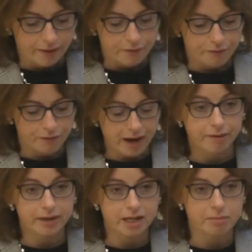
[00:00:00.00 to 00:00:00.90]

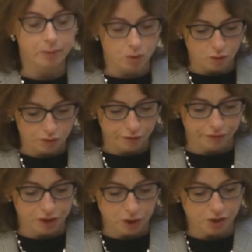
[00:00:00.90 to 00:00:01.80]
Very important
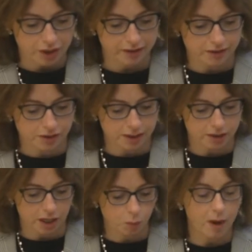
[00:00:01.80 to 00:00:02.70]
for you to
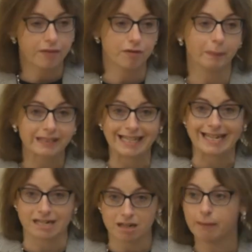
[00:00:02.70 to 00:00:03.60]
consider whether a
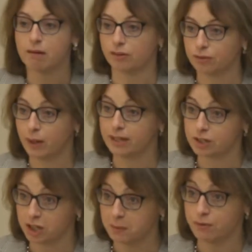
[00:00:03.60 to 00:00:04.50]
particular pathway is
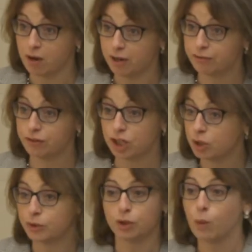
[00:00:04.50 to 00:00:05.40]
going to be right for
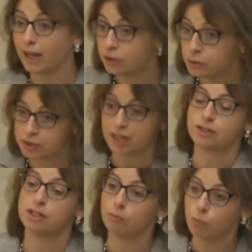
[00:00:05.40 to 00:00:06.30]
you and the way you
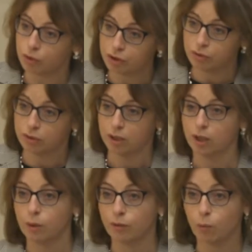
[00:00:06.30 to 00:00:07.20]
study and
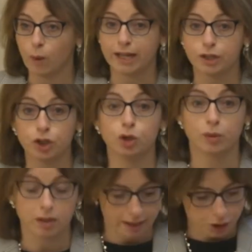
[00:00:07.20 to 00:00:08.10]
the way you
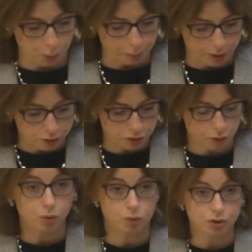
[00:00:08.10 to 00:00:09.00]
would like to approach the
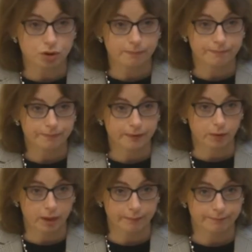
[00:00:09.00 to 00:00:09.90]
course.
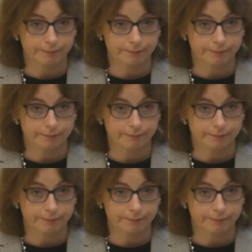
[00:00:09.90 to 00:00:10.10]
Okay?